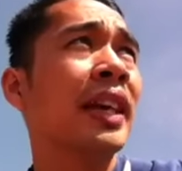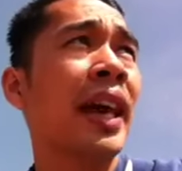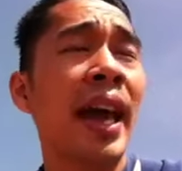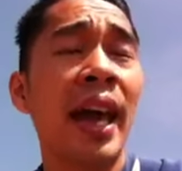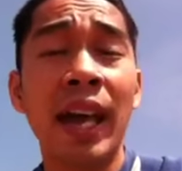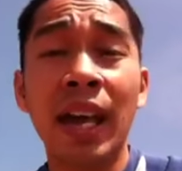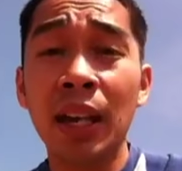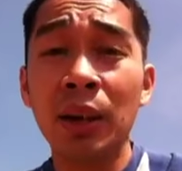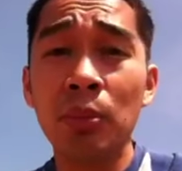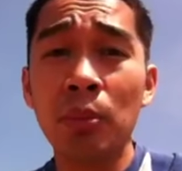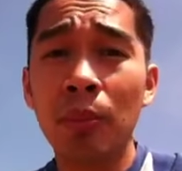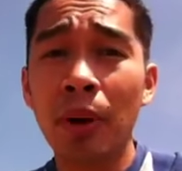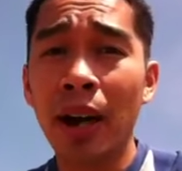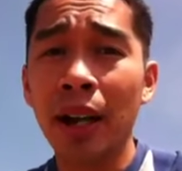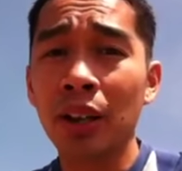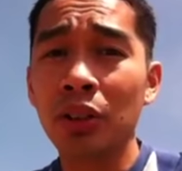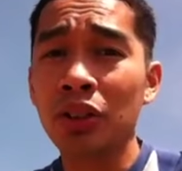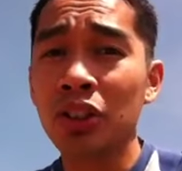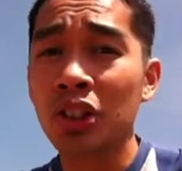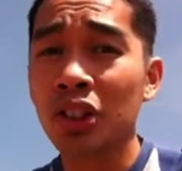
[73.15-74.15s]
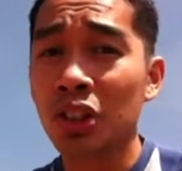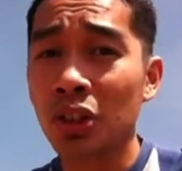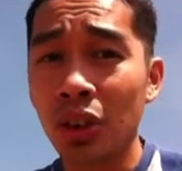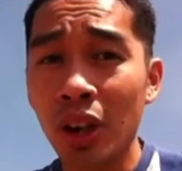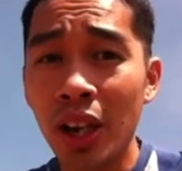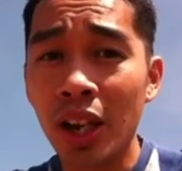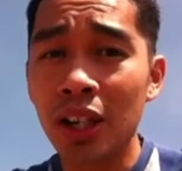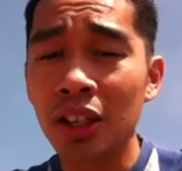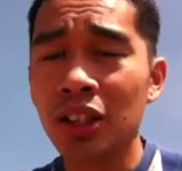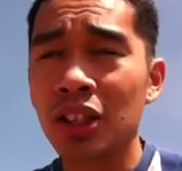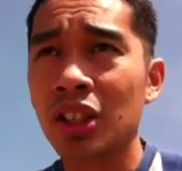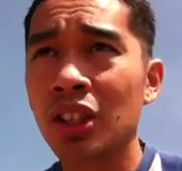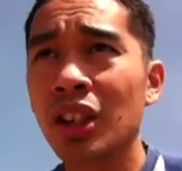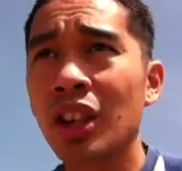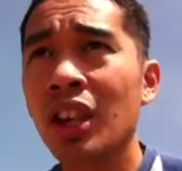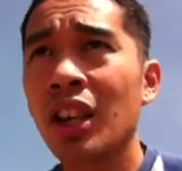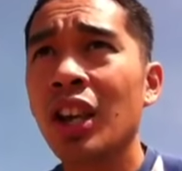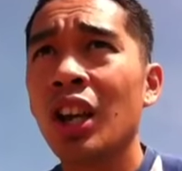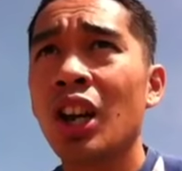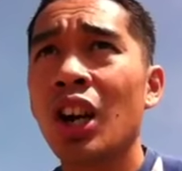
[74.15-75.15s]
10-mile stretch
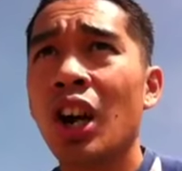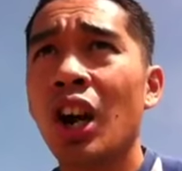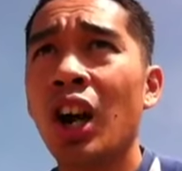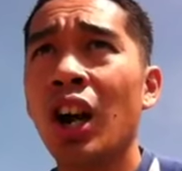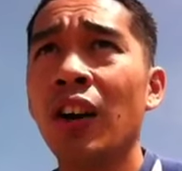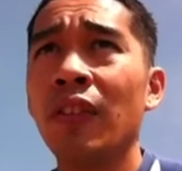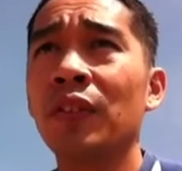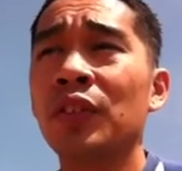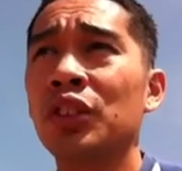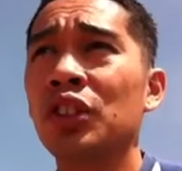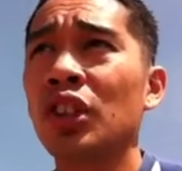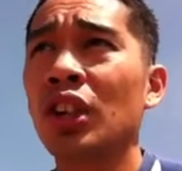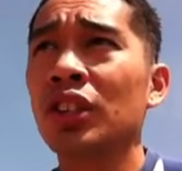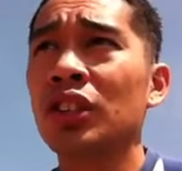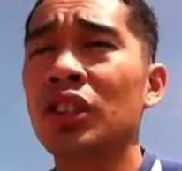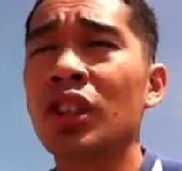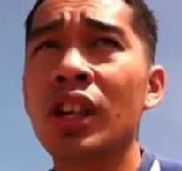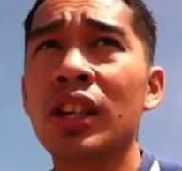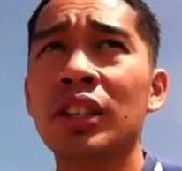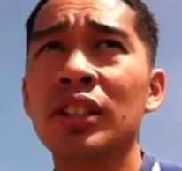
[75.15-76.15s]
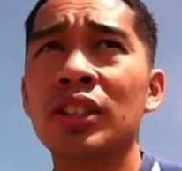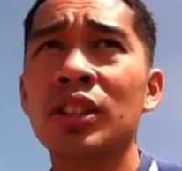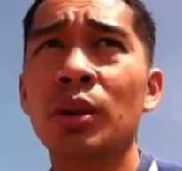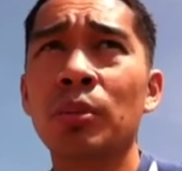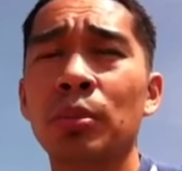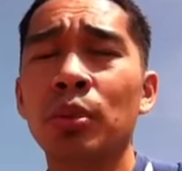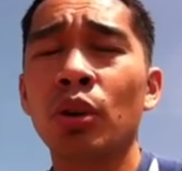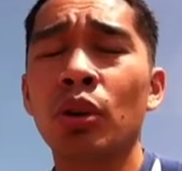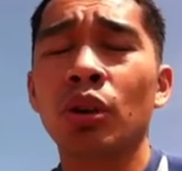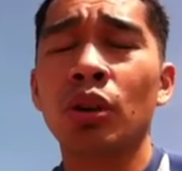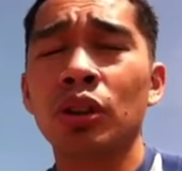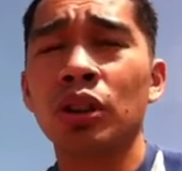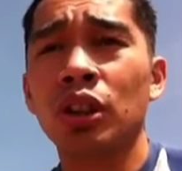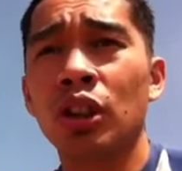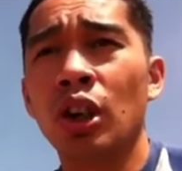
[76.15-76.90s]
of just simple,